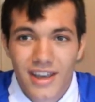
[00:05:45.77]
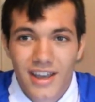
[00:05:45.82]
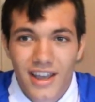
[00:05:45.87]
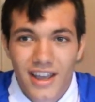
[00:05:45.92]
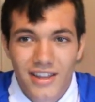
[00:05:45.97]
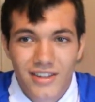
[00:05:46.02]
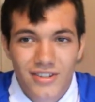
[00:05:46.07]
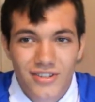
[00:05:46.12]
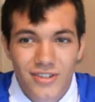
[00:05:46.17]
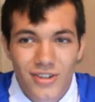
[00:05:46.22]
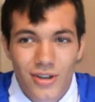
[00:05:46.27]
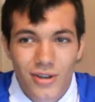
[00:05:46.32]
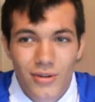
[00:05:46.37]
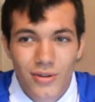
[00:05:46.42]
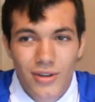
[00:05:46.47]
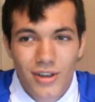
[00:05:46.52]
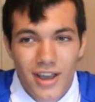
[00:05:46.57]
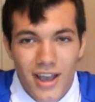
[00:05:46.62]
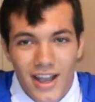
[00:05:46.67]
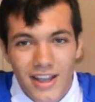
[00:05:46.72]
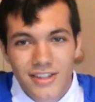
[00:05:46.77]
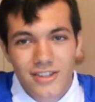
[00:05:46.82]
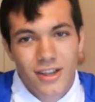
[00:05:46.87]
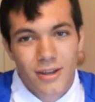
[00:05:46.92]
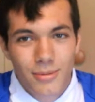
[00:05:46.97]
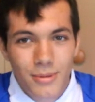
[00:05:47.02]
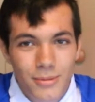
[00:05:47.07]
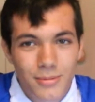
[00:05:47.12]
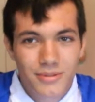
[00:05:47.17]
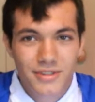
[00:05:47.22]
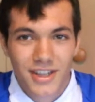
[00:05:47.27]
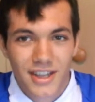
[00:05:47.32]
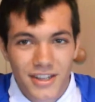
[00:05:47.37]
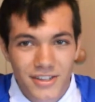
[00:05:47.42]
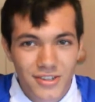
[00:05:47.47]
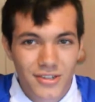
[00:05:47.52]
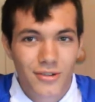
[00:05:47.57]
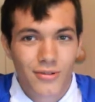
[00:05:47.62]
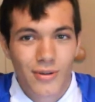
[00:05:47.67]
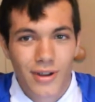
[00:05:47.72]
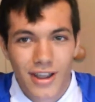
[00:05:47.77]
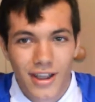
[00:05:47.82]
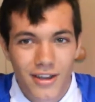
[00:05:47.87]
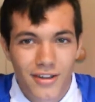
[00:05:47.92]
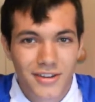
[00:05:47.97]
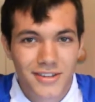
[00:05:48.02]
And so I saw people dancing around